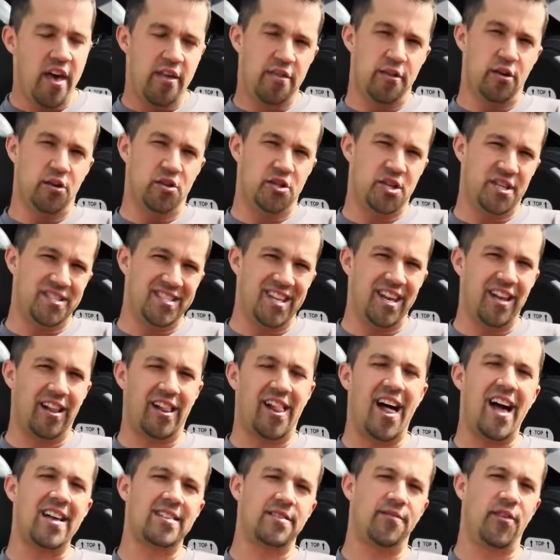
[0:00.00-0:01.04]
They're just in a
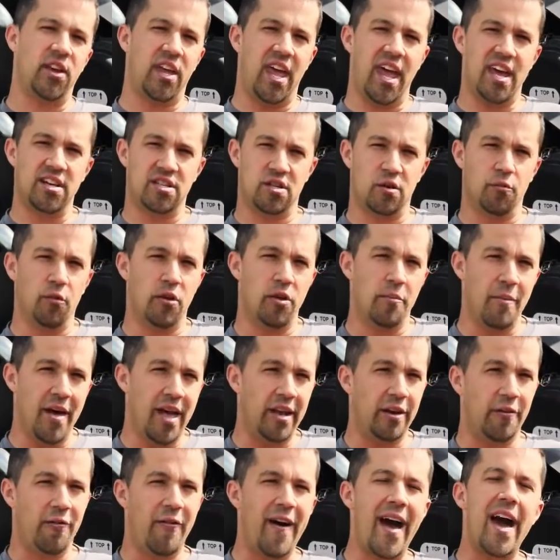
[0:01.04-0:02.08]
classification where the
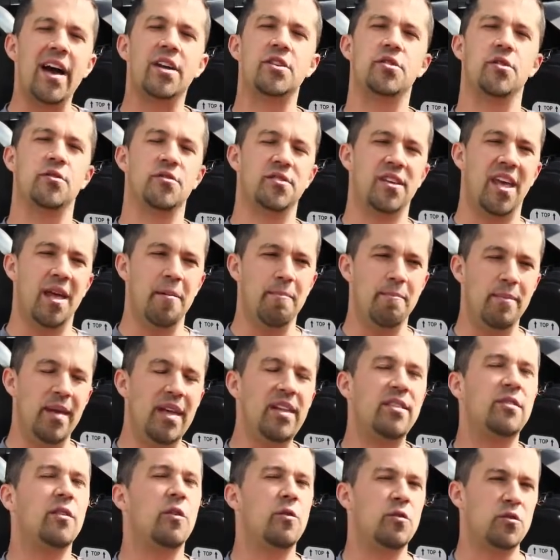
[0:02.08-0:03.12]
manufacturers can
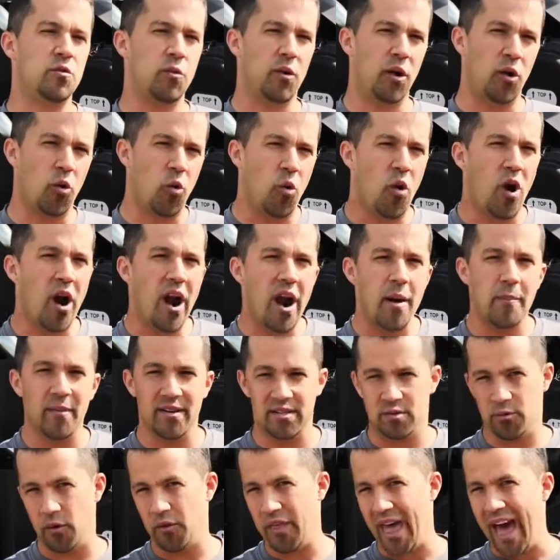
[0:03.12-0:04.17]
meet those
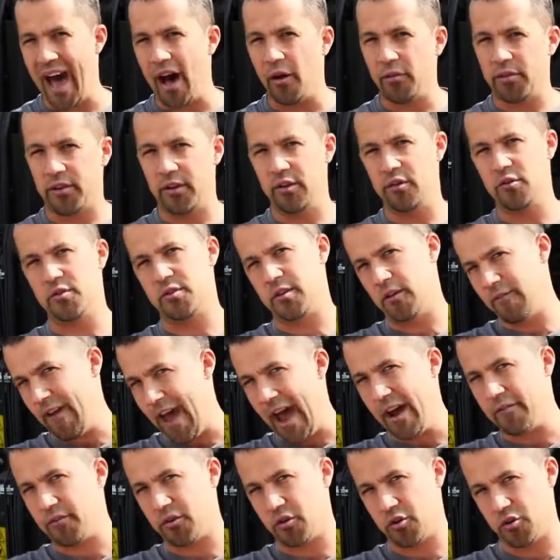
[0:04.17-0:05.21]
requirements without the use of
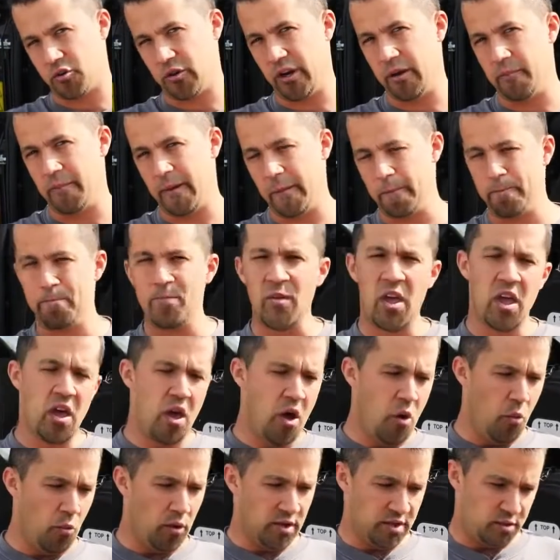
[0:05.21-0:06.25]
after treatment.
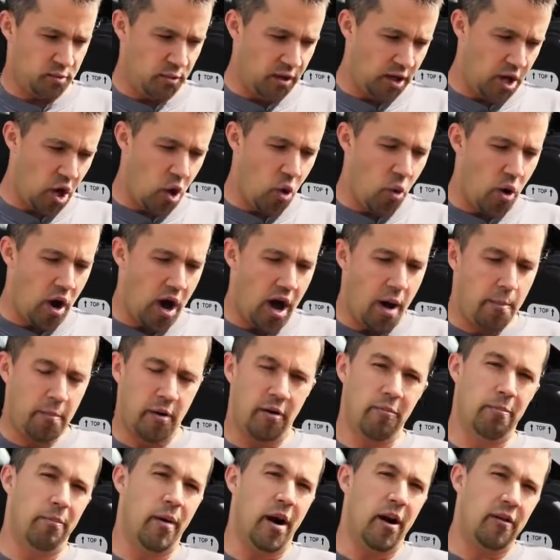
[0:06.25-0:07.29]
Once we go up
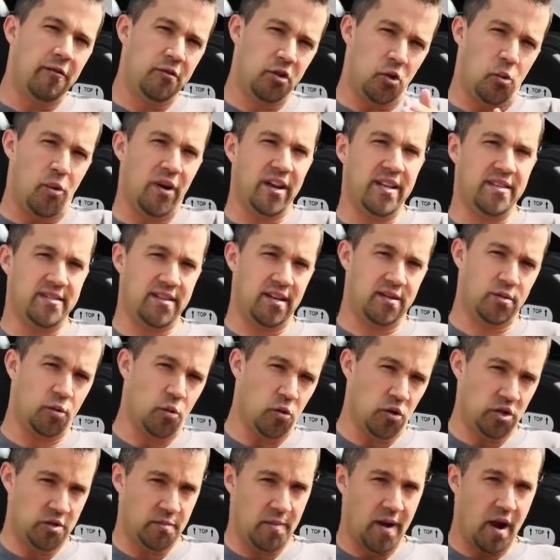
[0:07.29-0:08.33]
above 26
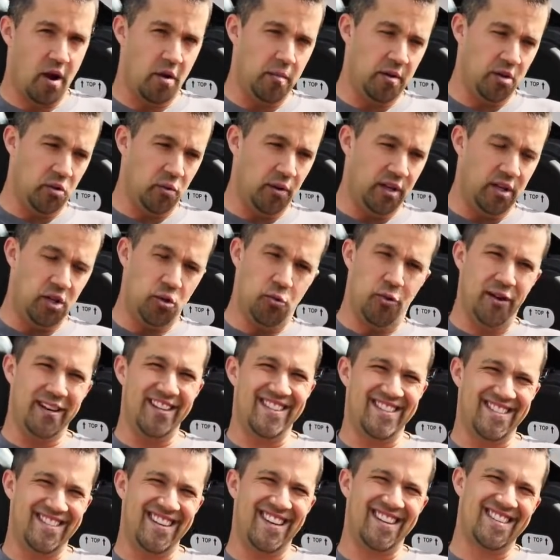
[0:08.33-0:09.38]
horsepower, between
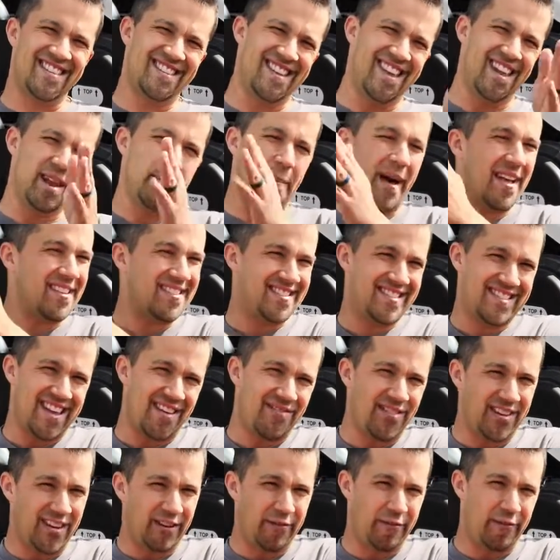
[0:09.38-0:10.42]
26 and about
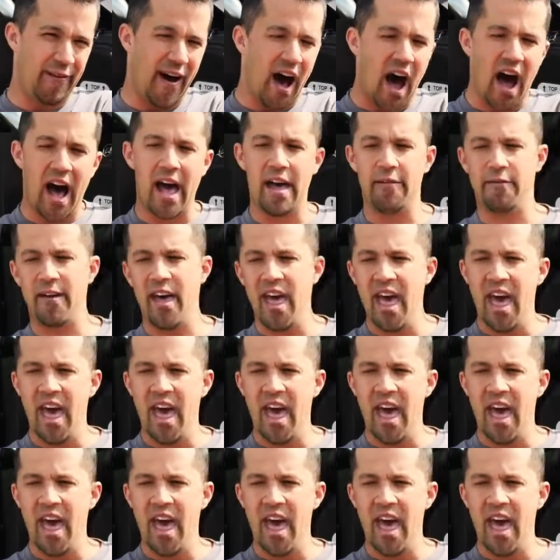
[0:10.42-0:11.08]
75,